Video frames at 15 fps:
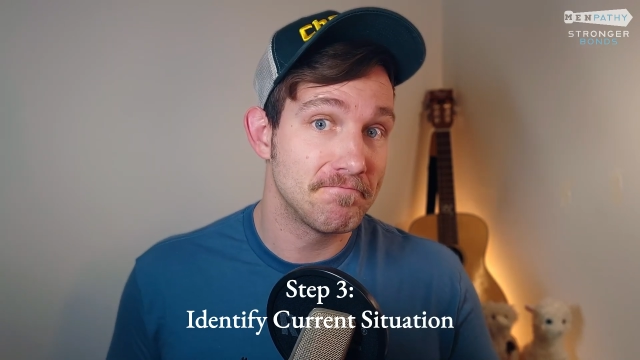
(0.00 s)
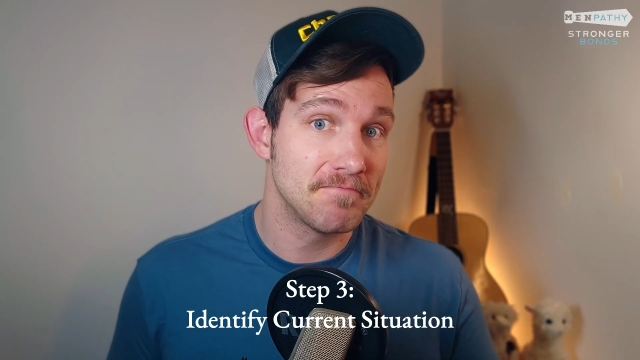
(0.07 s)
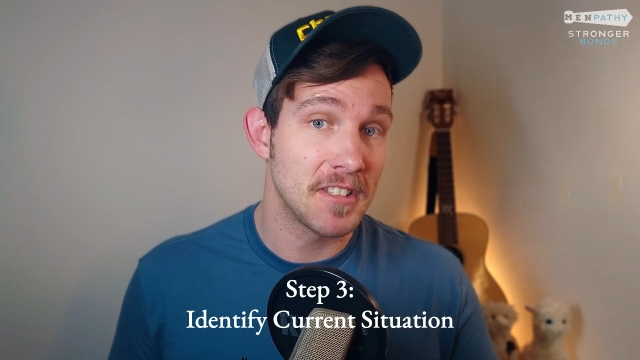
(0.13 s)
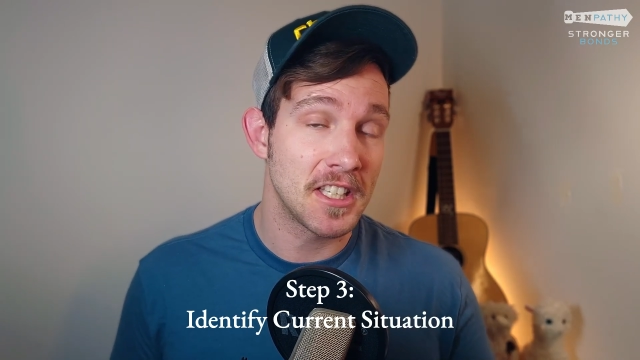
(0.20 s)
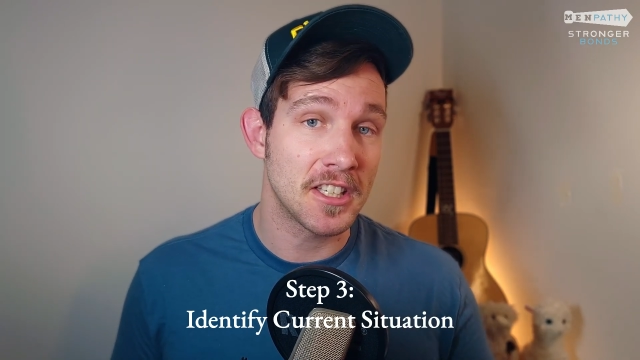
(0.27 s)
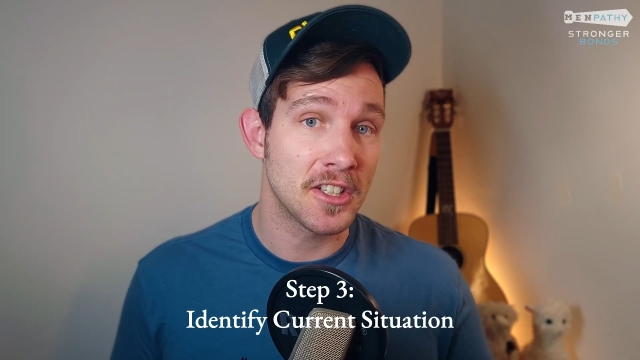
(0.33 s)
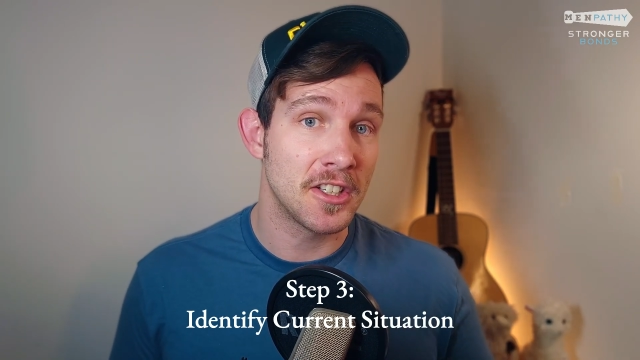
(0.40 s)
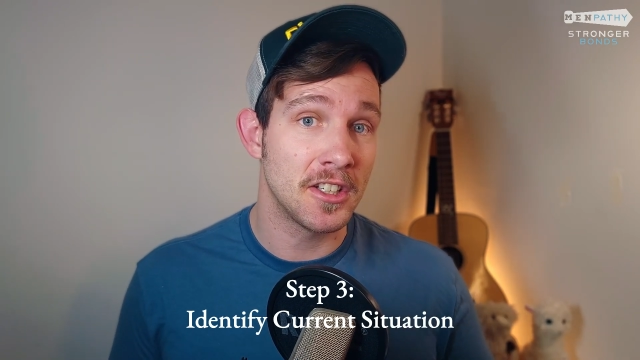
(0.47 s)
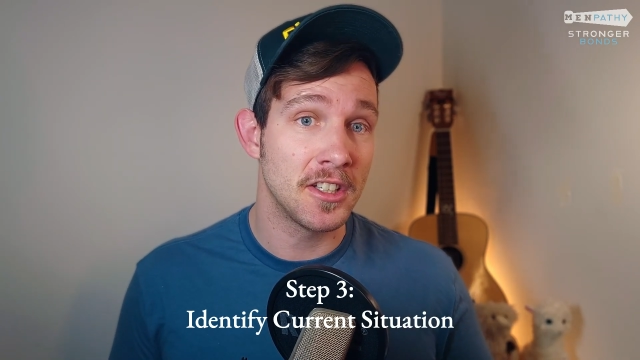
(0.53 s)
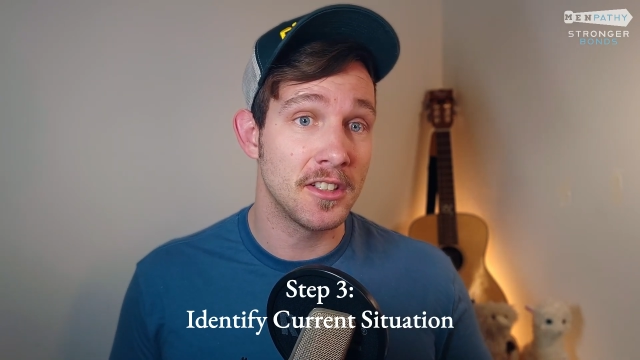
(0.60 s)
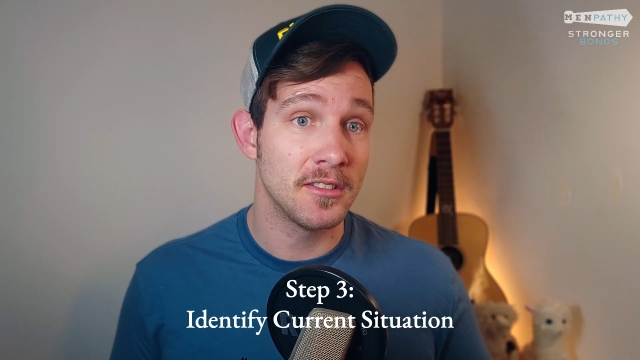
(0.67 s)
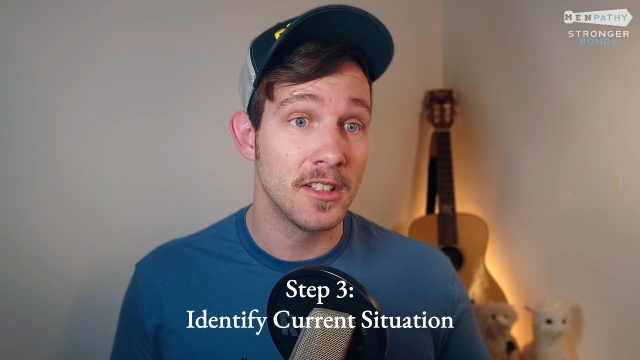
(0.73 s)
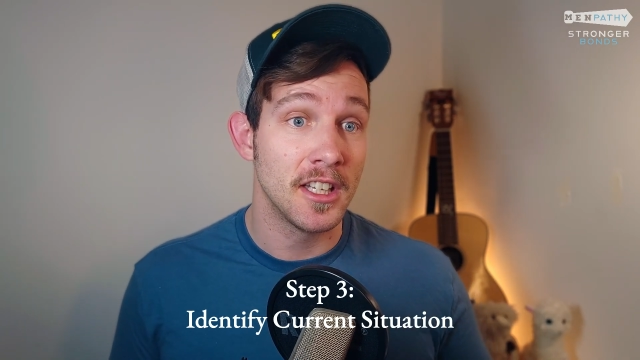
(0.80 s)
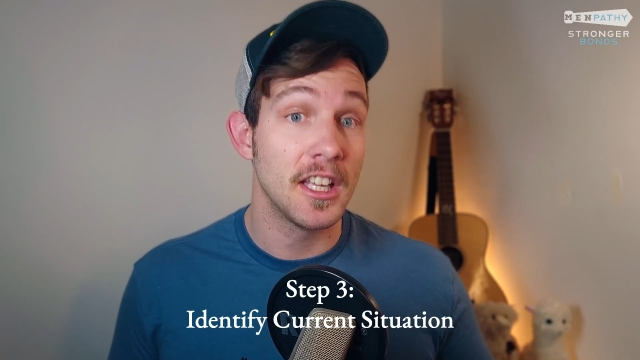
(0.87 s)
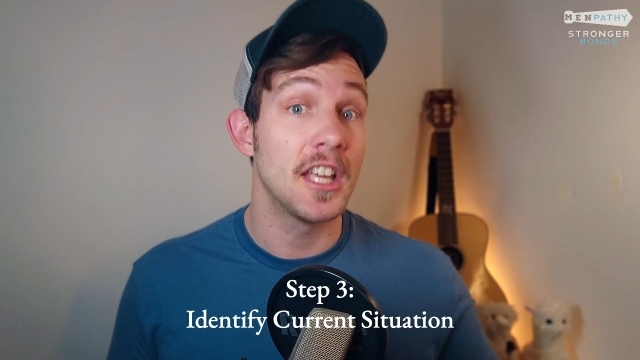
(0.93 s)
it could
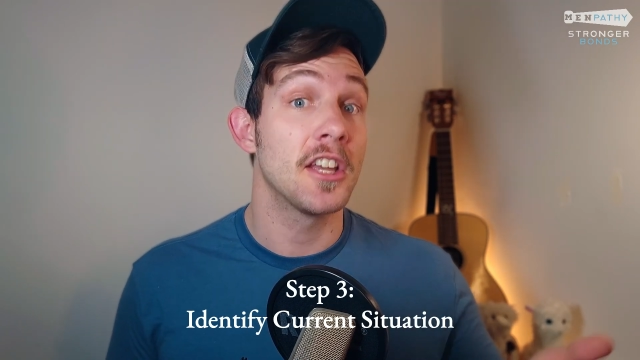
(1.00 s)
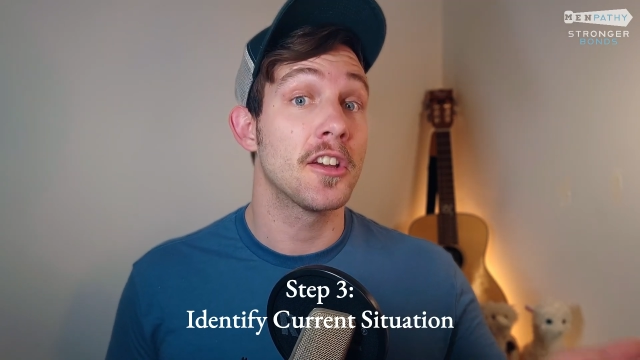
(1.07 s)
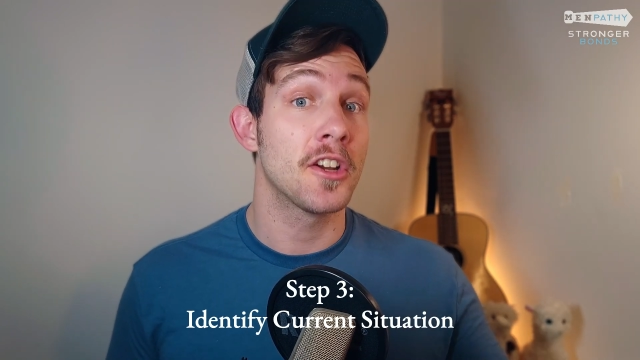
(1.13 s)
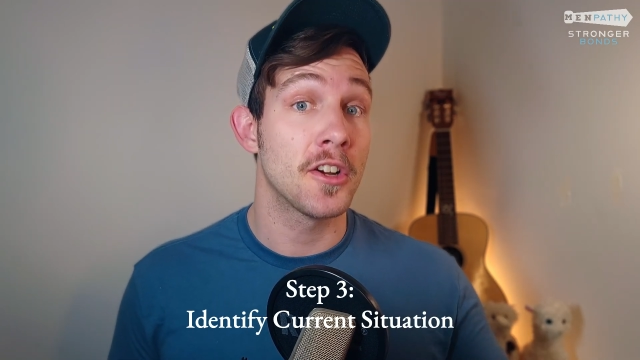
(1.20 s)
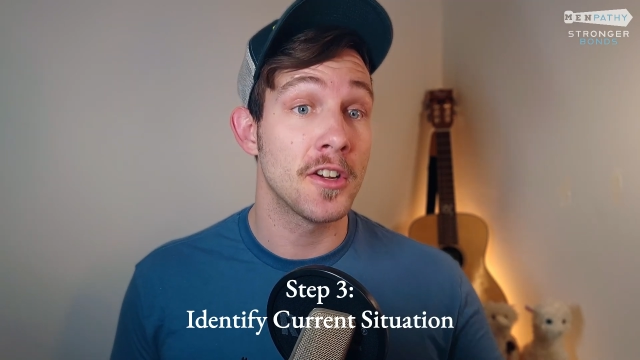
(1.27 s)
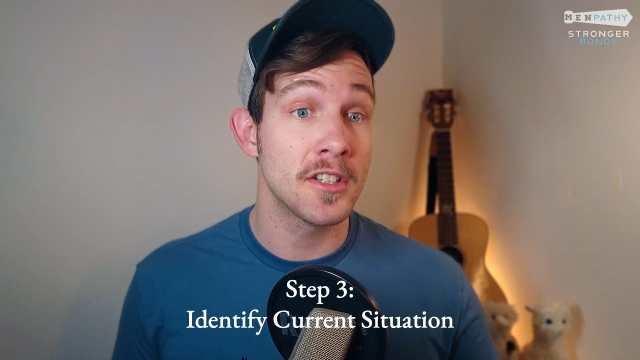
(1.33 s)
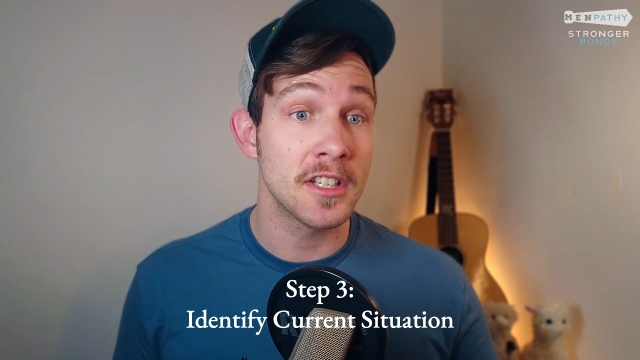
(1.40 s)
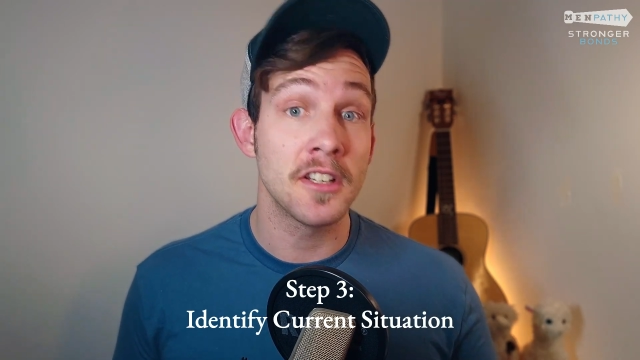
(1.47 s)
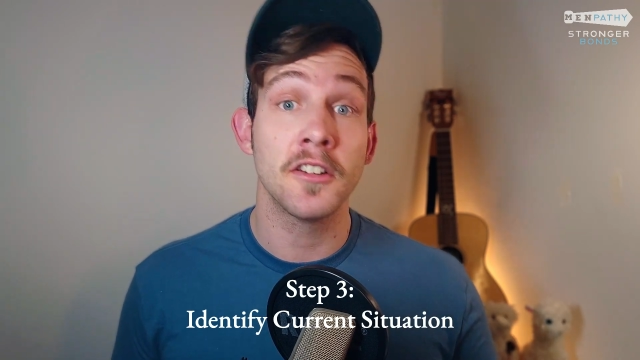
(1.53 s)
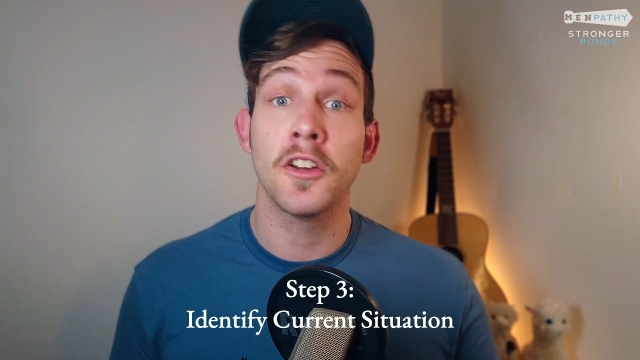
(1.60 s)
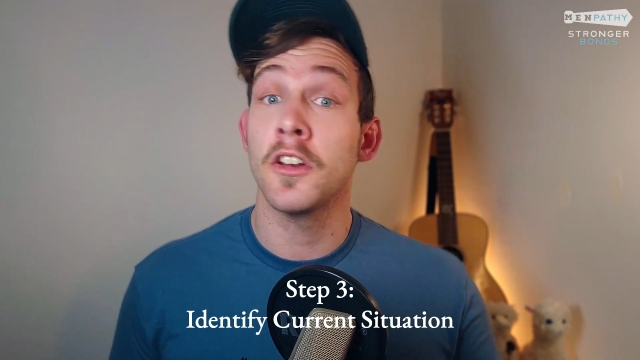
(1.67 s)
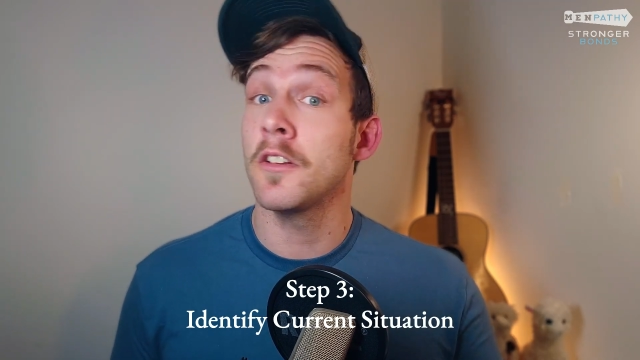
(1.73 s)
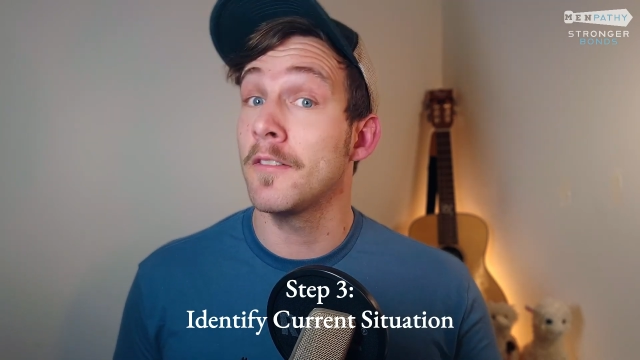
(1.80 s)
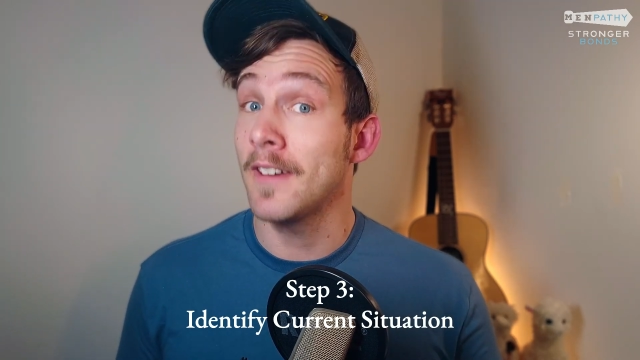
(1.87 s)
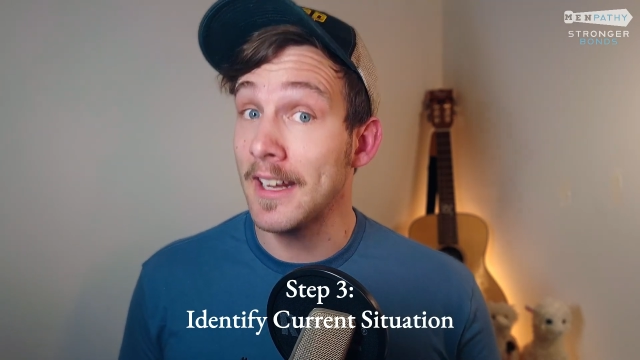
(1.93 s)
encourage and it could
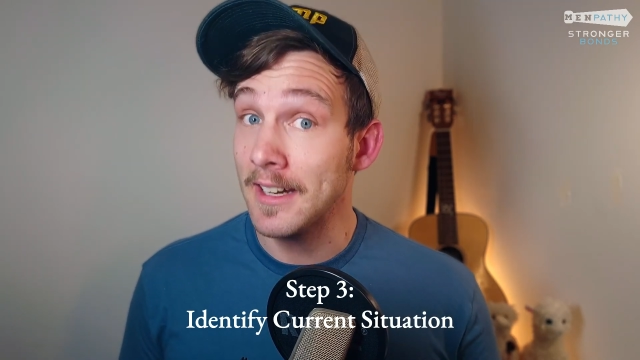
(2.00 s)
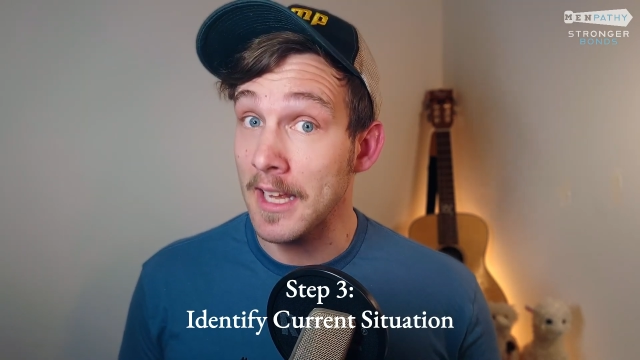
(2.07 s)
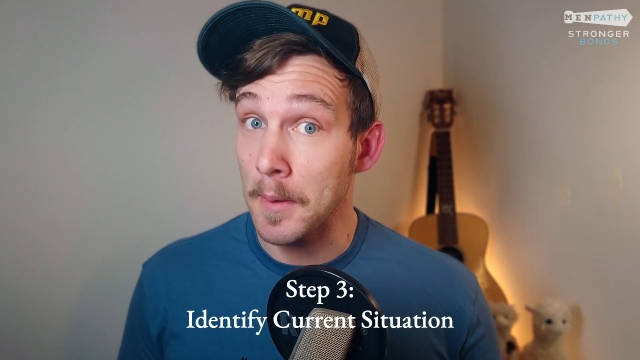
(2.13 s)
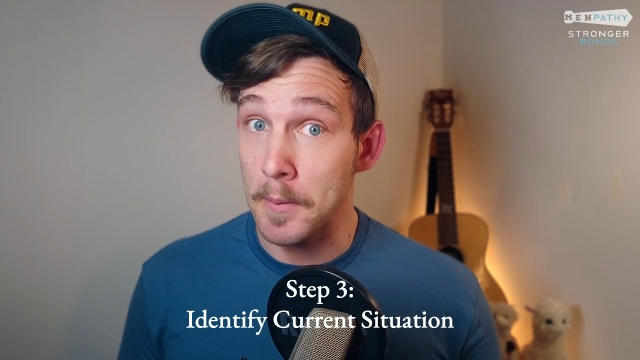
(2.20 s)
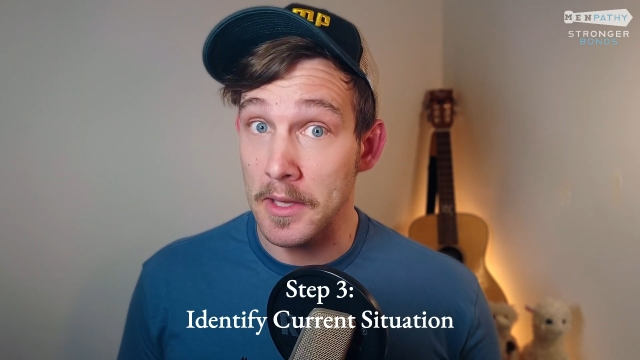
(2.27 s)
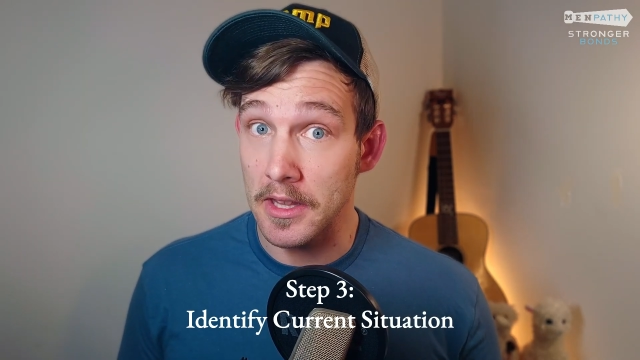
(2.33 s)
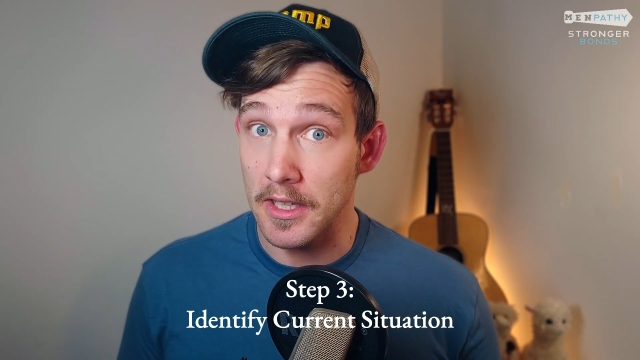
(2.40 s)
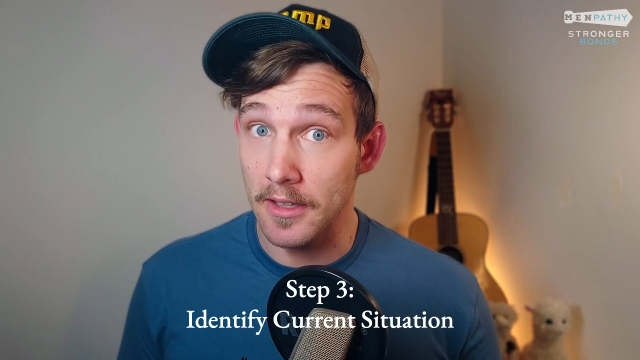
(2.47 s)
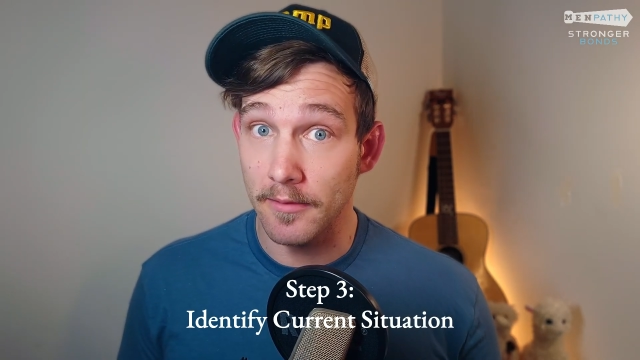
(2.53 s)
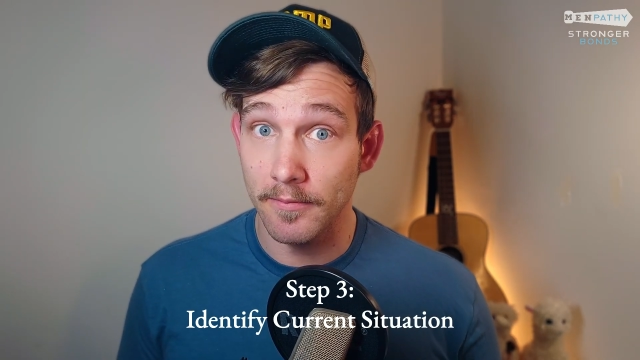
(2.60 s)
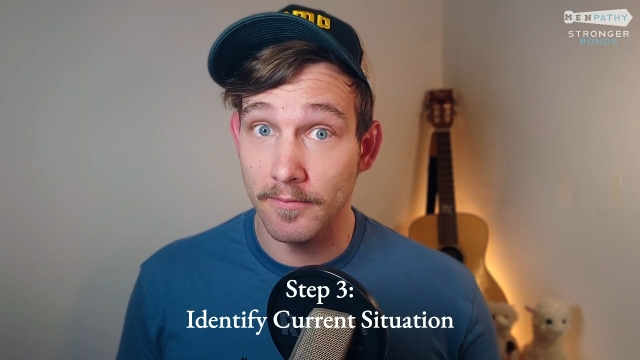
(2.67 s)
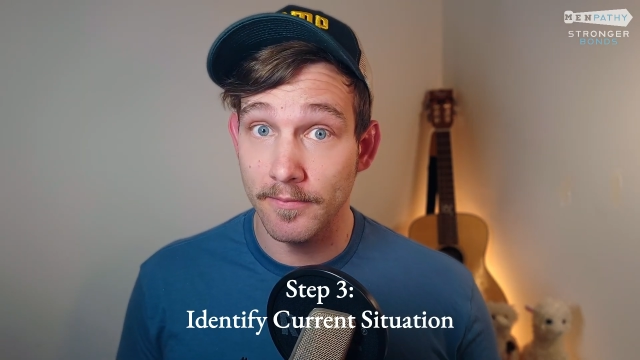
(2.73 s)
invite empathy.